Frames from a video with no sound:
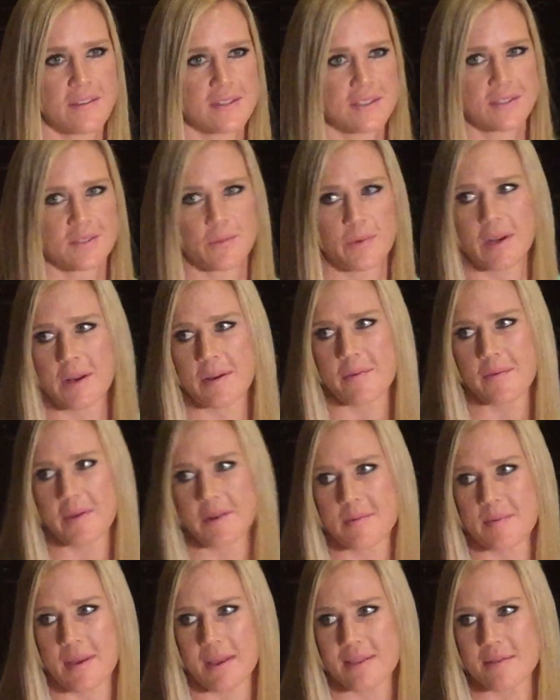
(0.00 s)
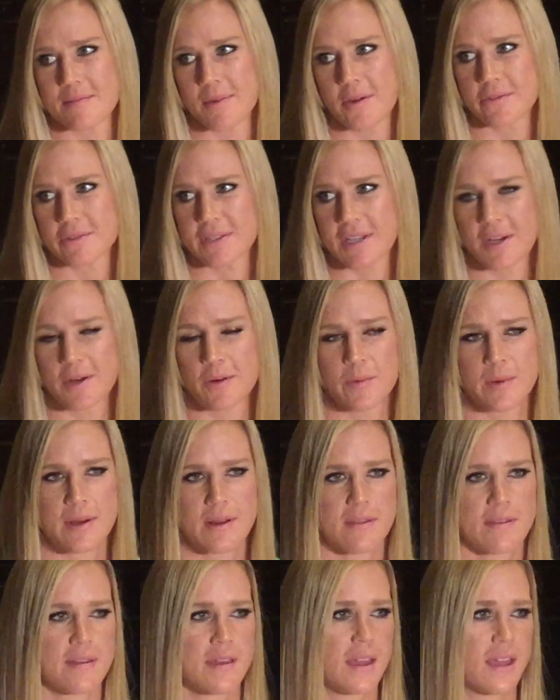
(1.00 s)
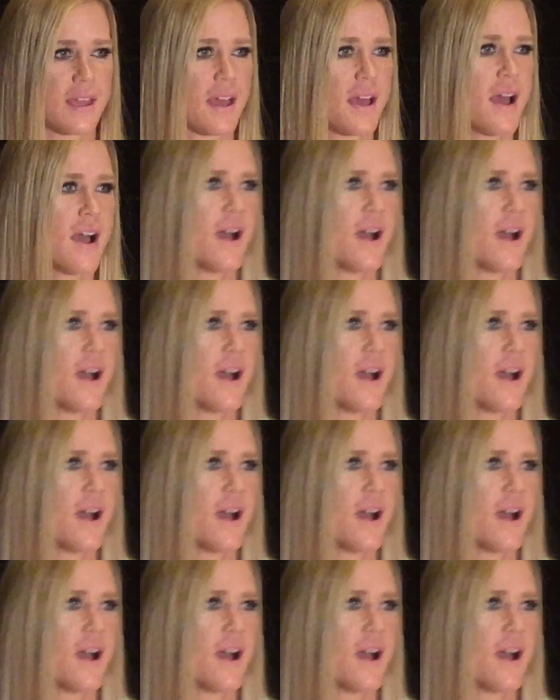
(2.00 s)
This is the one I'm going to make the most. I don't want to think,